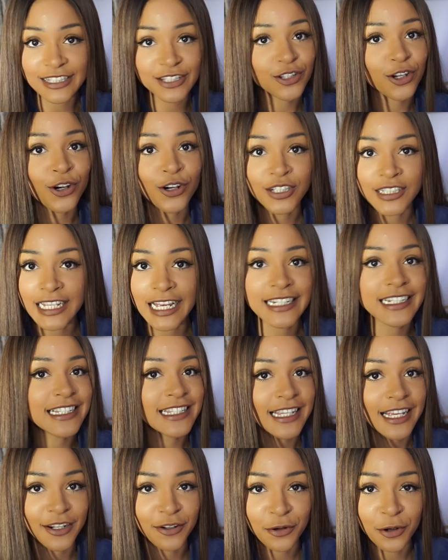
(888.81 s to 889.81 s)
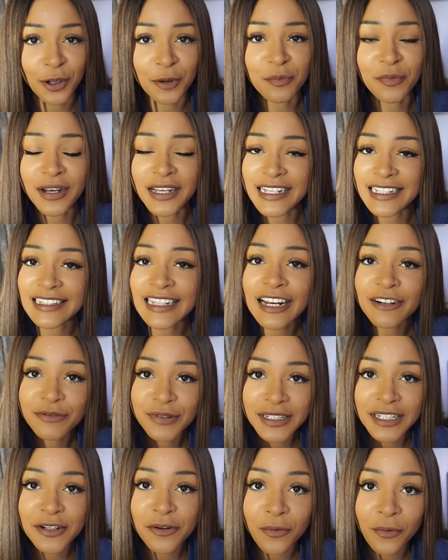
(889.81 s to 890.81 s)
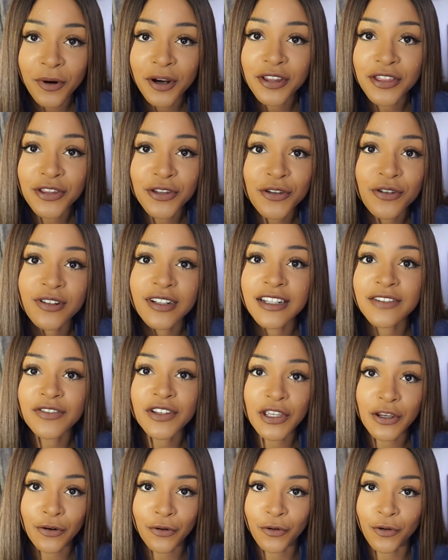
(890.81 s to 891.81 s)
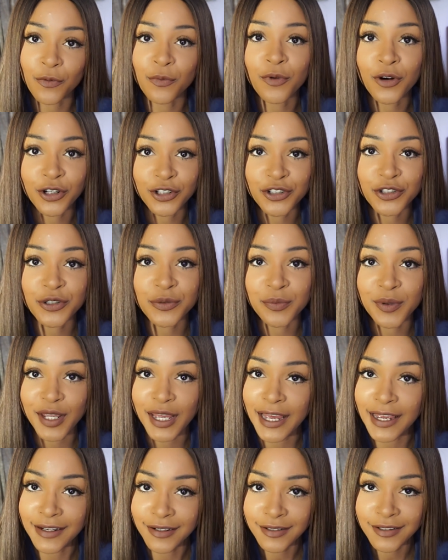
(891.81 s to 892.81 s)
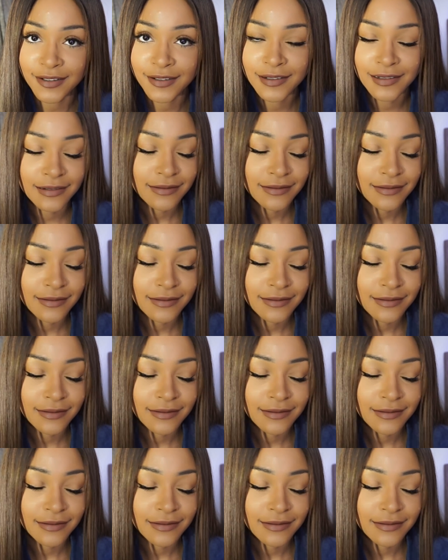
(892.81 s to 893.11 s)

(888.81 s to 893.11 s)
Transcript: it's hot and it's annoying, but is that really worth you leaving your home country behind?